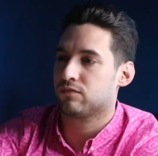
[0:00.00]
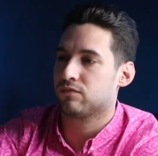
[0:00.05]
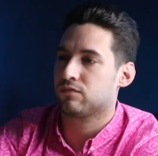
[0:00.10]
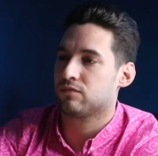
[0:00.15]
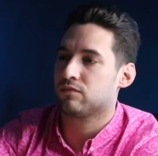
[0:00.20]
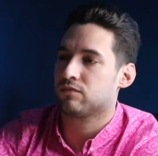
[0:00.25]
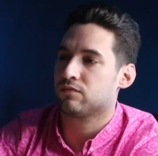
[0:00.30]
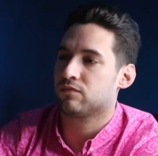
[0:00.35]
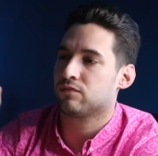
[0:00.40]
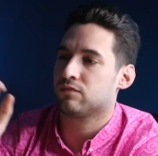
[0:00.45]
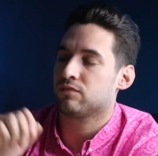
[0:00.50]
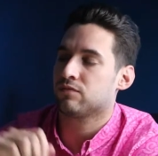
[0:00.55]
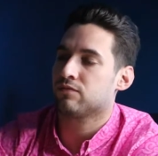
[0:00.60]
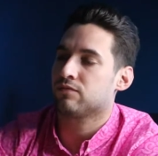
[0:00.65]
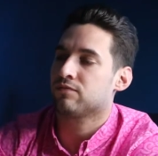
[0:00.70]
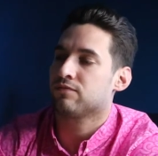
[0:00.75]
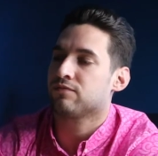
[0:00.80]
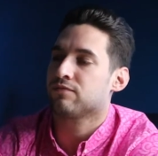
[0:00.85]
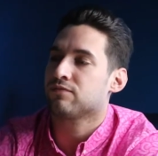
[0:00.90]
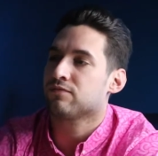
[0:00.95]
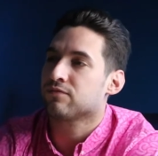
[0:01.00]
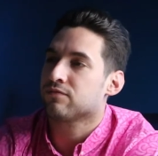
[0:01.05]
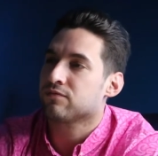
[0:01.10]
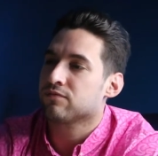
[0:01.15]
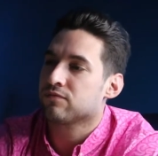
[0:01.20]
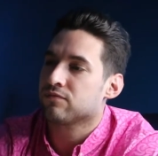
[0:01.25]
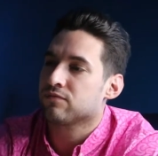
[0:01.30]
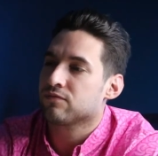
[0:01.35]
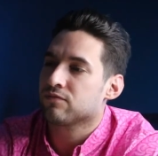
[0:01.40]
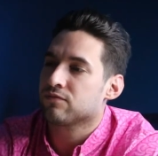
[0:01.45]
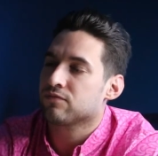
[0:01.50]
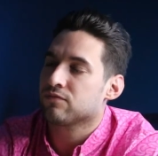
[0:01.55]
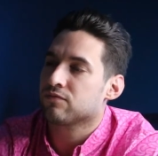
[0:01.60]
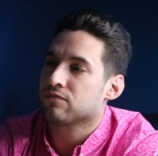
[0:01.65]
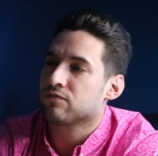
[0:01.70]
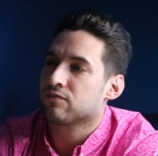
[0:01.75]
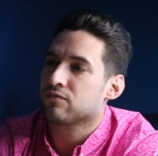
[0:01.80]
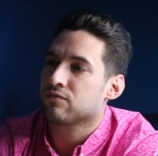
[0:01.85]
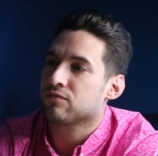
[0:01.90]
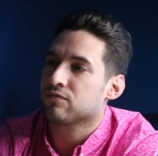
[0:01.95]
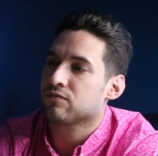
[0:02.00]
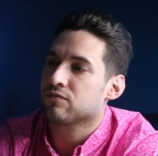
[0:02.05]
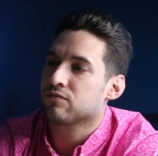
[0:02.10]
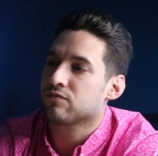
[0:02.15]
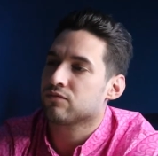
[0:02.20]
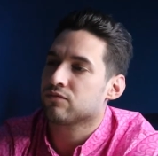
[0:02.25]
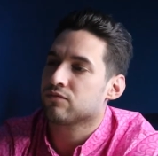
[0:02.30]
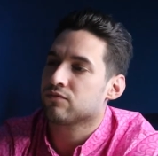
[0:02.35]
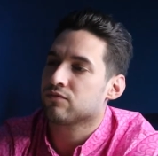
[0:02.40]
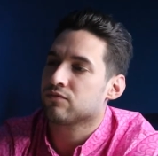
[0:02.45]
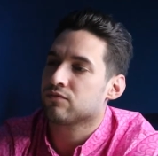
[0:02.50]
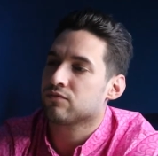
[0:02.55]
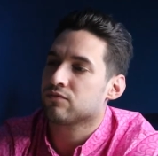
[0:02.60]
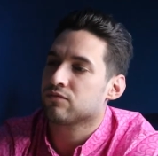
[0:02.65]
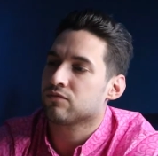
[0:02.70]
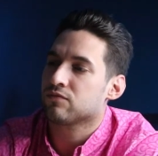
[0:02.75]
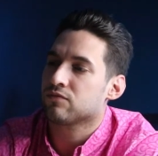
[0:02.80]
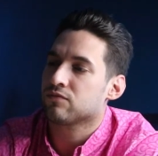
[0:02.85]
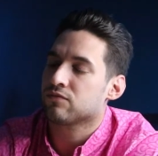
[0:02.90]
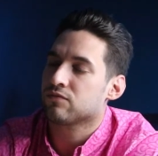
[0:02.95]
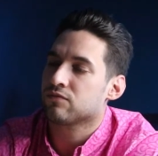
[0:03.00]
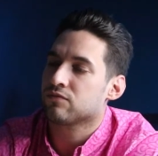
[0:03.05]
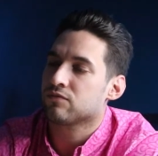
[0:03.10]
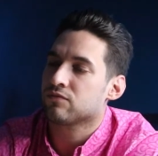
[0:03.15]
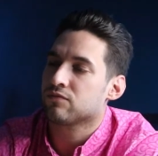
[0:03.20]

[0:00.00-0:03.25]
Nobody speaks.